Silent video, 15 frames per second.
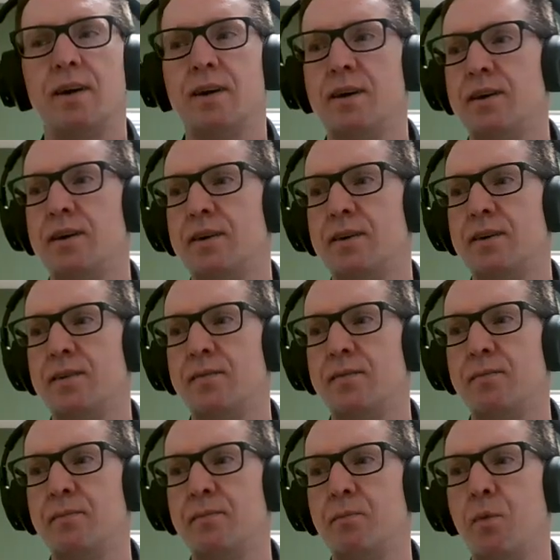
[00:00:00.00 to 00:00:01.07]

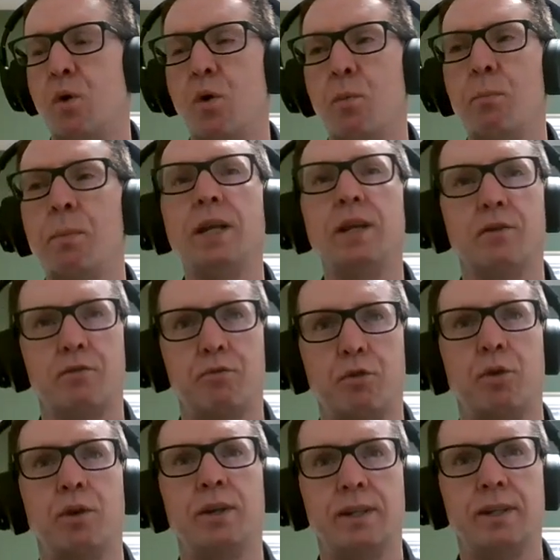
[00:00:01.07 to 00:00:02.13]
more
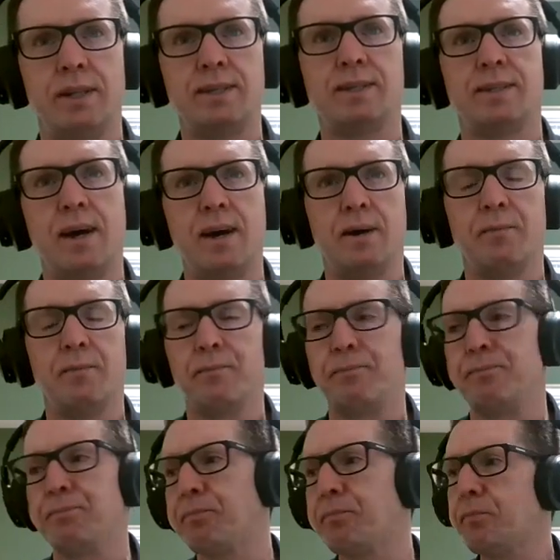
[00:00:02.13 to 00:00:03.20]
meaningful in this time.
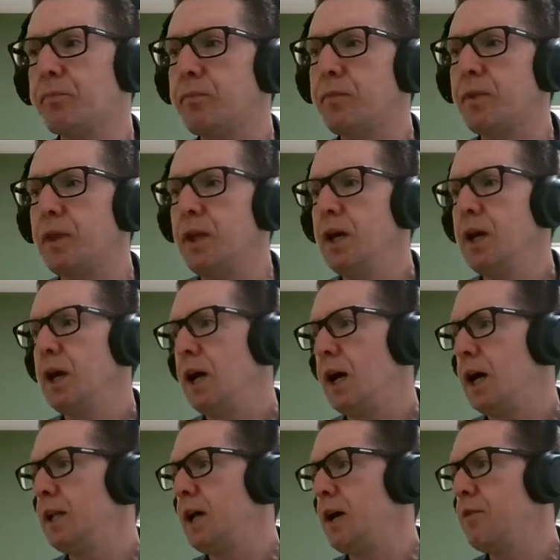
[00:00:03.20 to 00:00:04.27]

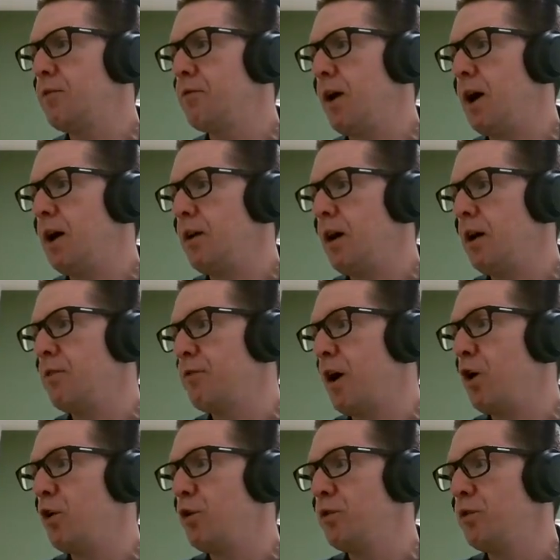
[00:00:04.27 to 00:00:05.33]
And I
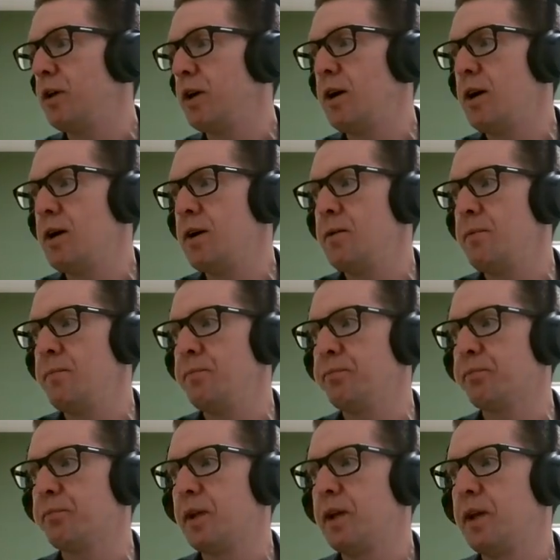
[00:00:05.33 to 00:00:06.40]
found
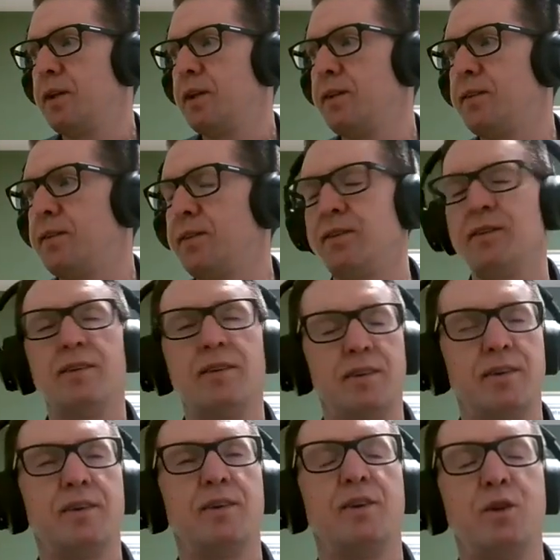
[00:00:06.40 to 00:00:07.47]
that
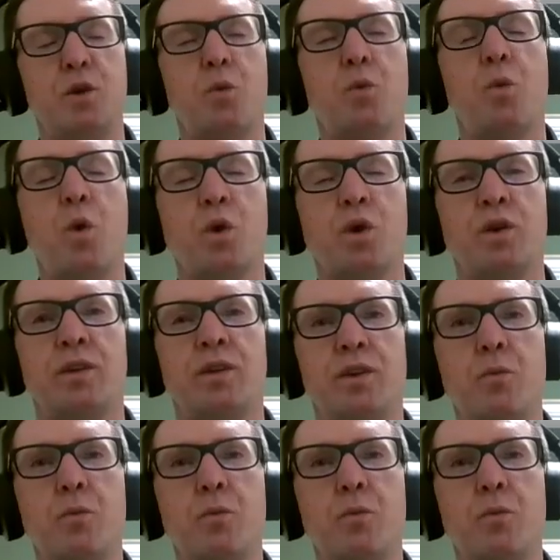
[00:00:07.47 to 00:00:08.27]
the work